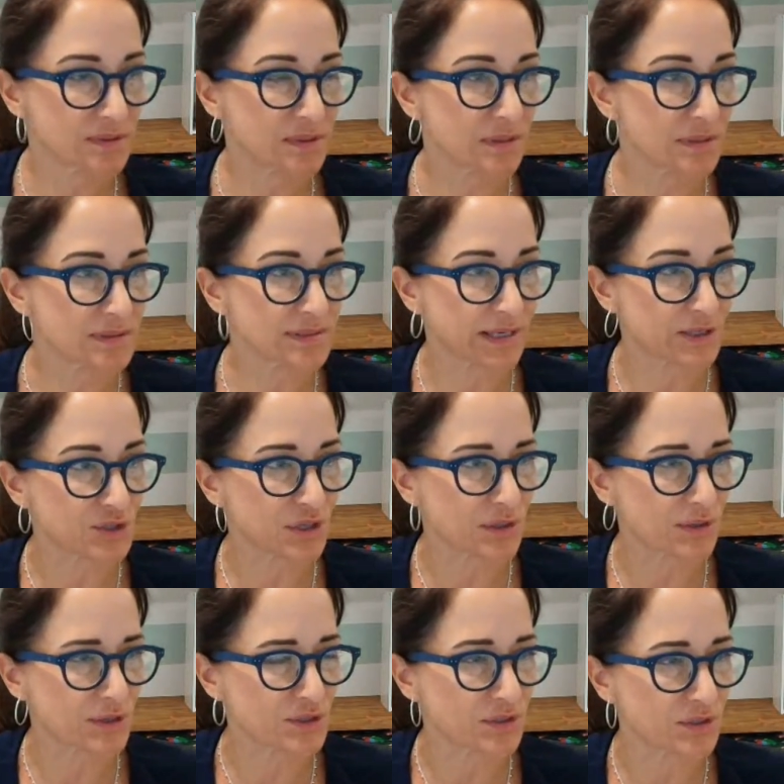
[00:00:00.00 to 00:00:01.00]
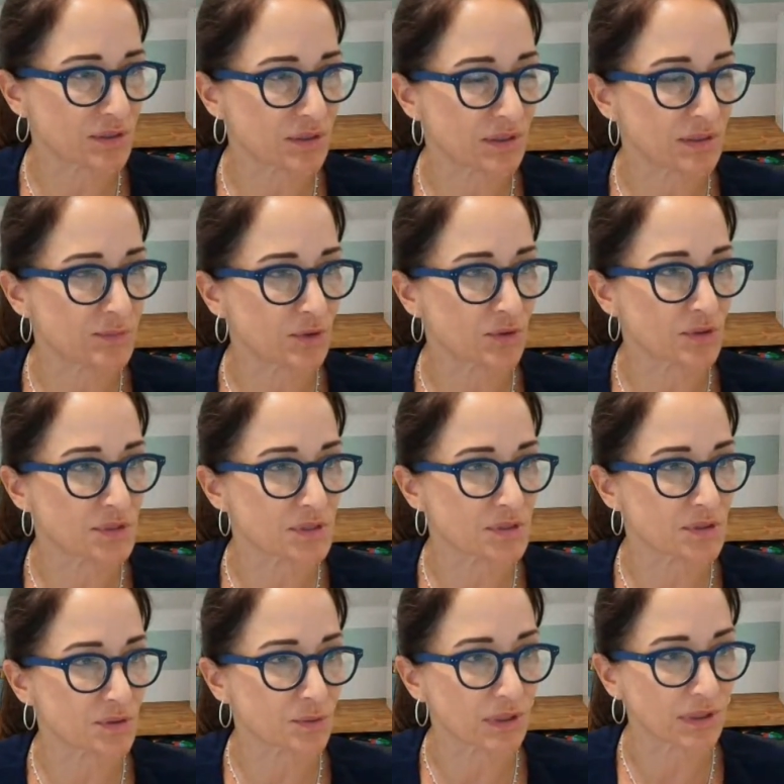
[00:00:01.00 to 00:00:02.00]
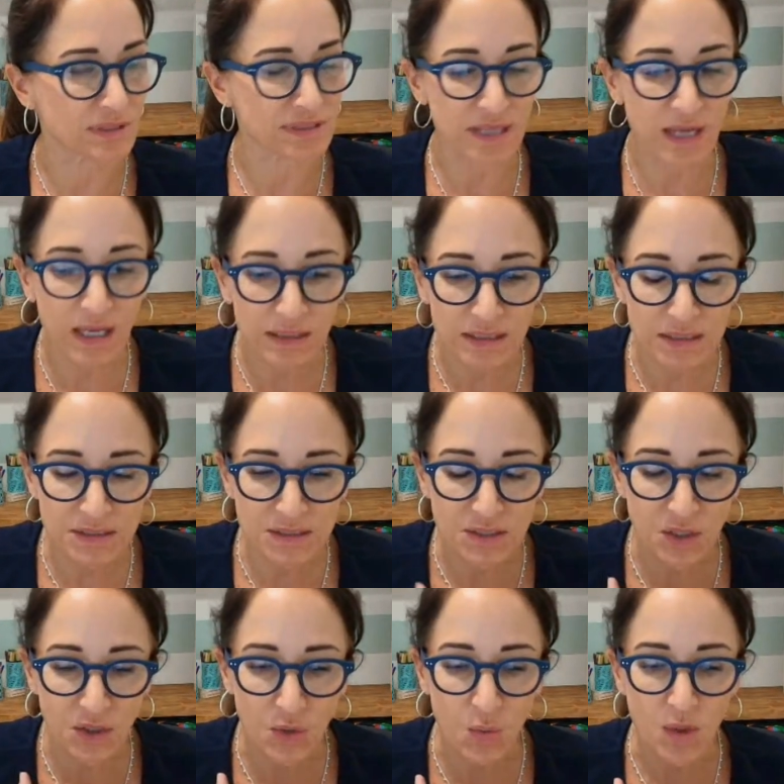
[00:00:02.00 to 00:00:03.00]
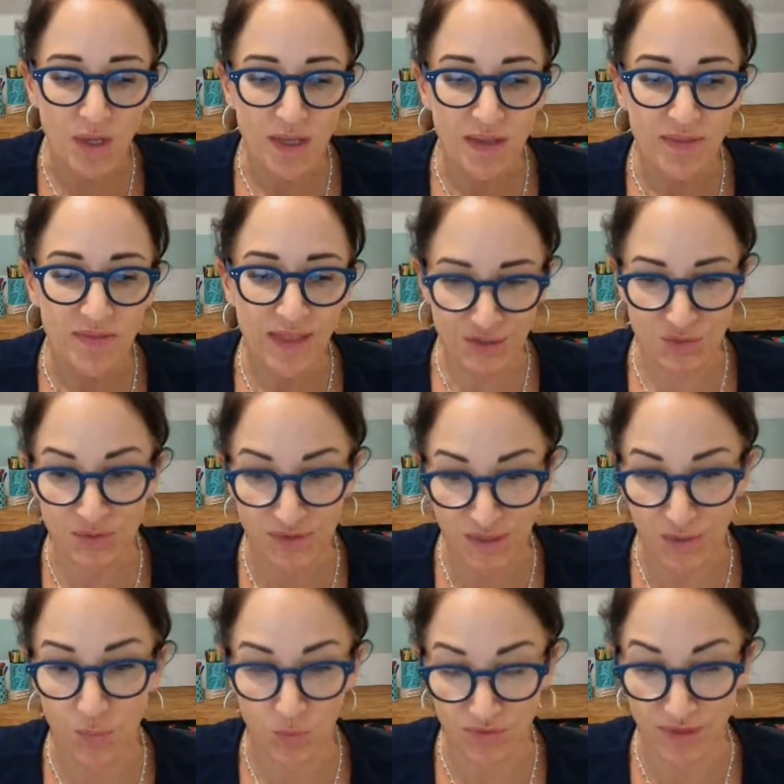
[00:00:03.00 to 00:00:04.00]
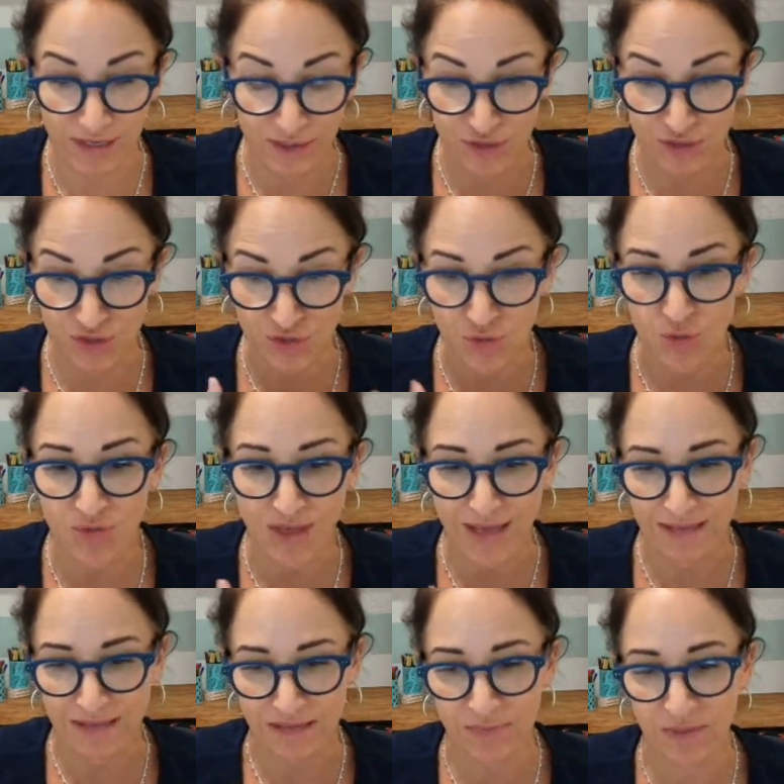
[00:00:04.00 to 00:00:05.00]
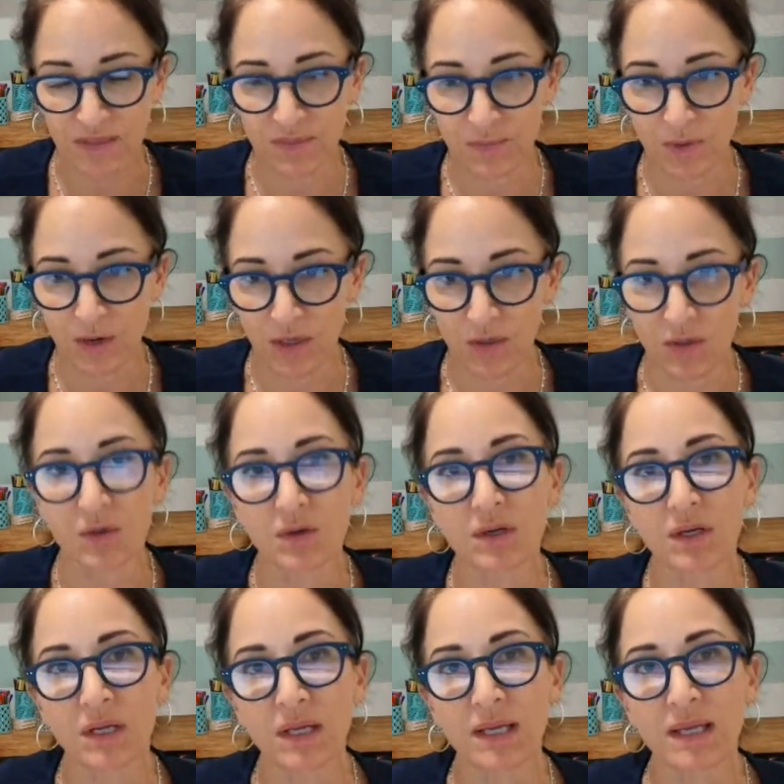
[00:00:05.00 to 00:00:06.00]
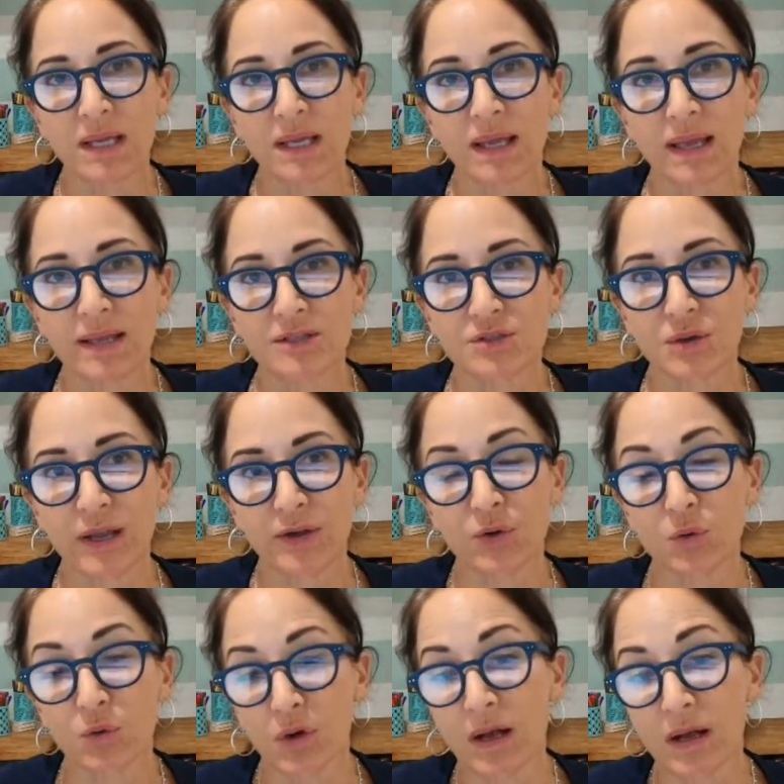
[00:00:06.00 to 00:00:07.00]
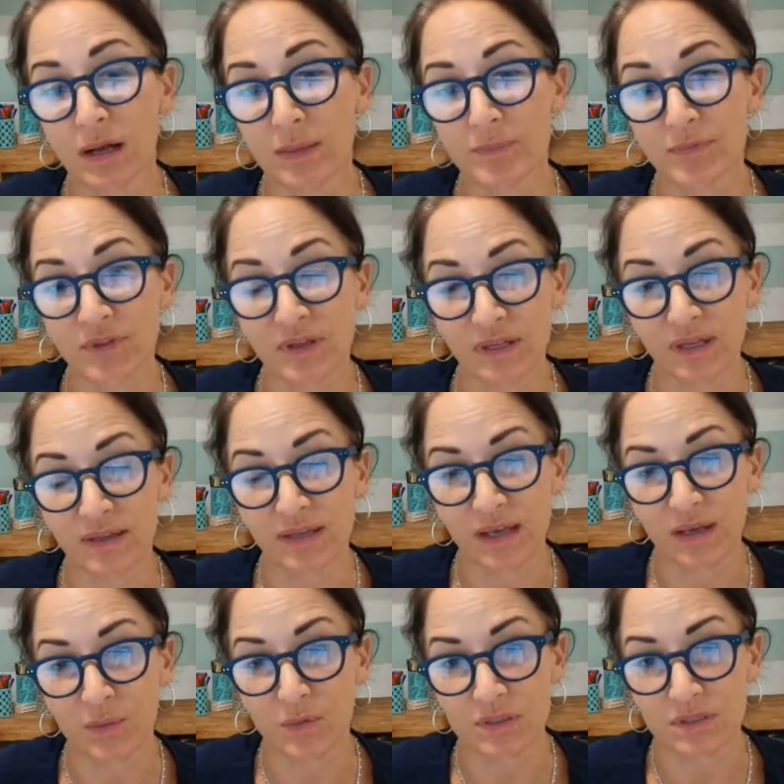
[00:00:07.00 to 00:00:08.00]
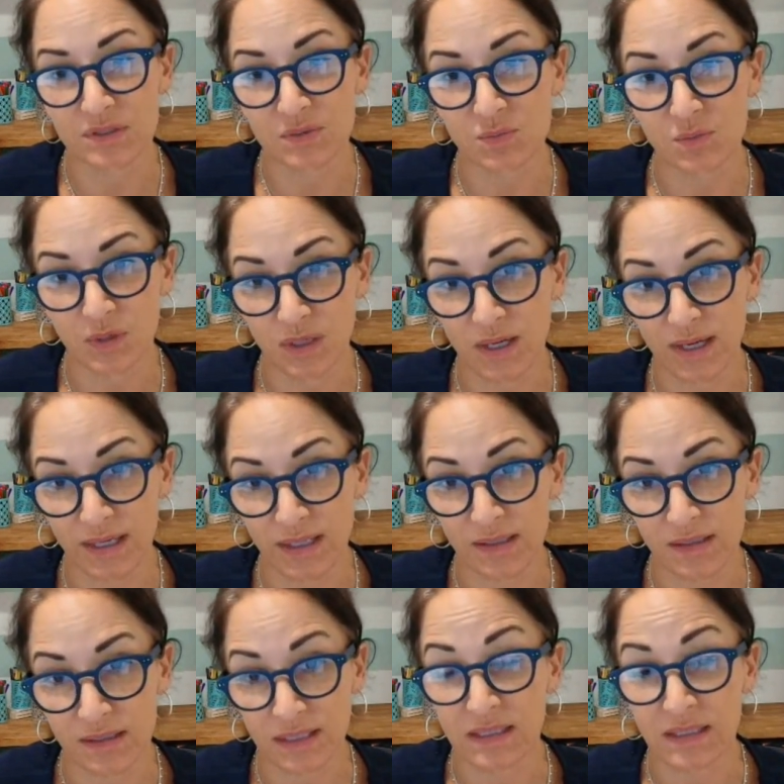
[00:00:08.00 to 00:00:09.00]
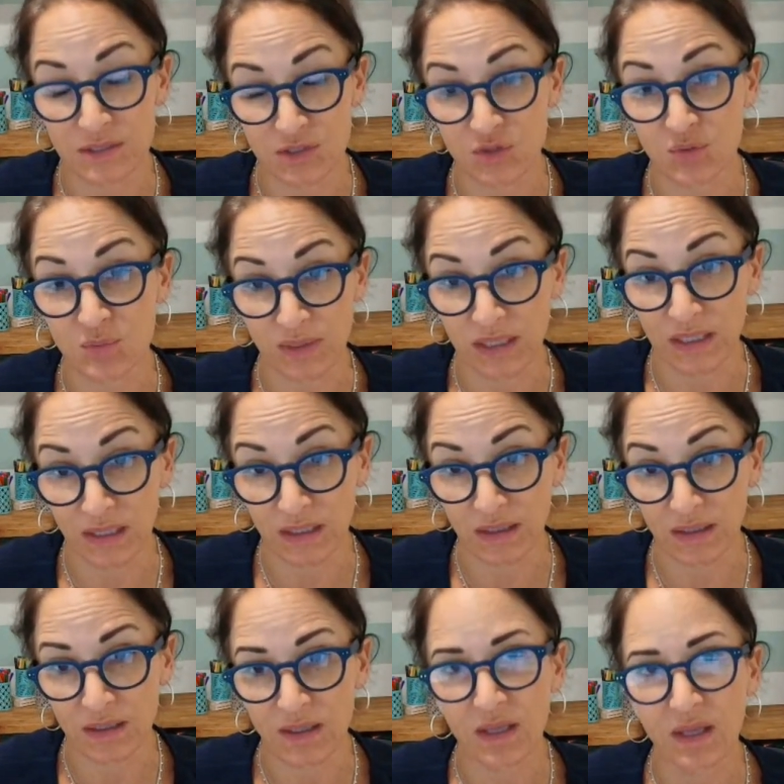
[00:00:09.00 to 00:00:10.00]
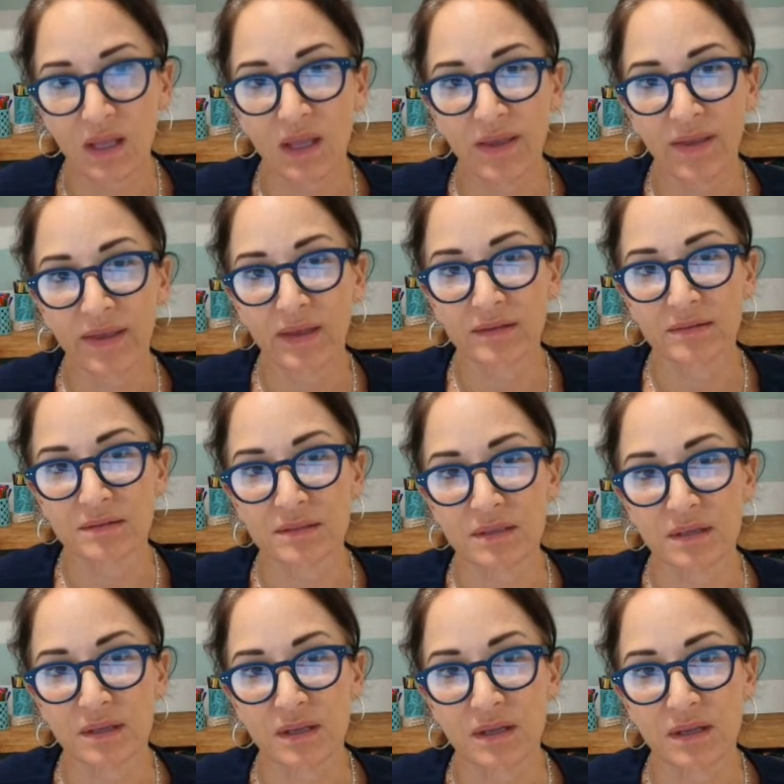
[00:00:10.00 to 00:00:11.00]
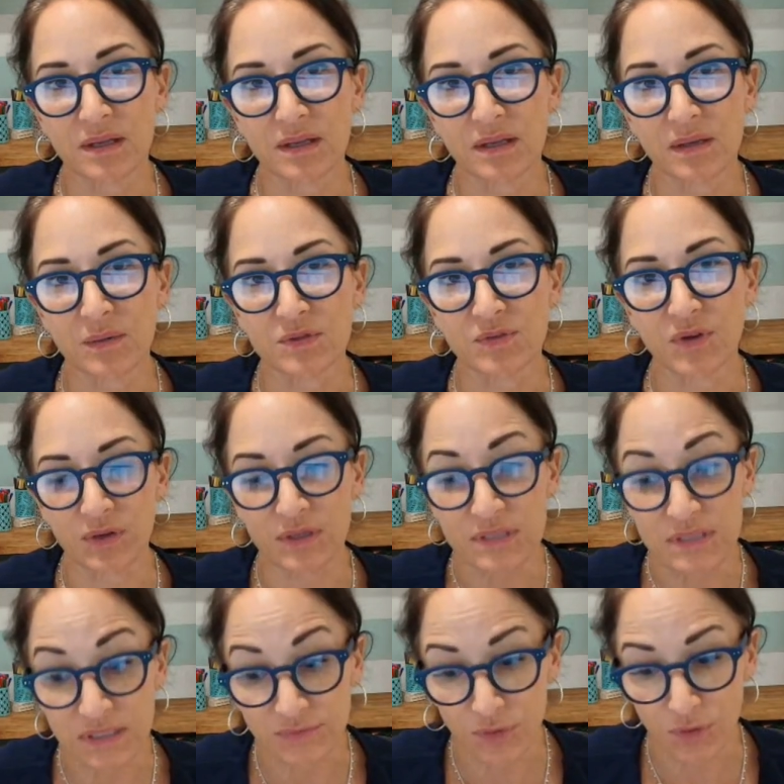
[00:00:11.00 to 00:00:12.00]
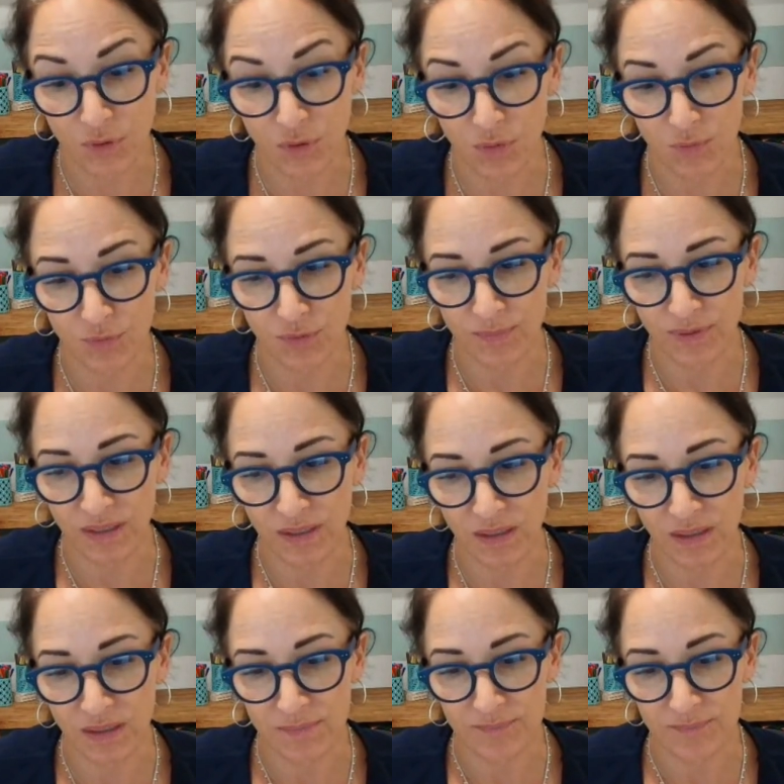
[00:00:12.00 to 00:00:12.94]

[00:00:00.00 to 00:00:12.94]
second generation immigrants through Ellis Island. So that's what they just knew that to be the model. And so I grew up thinking that was what I needed to be. And it was very difficult for me.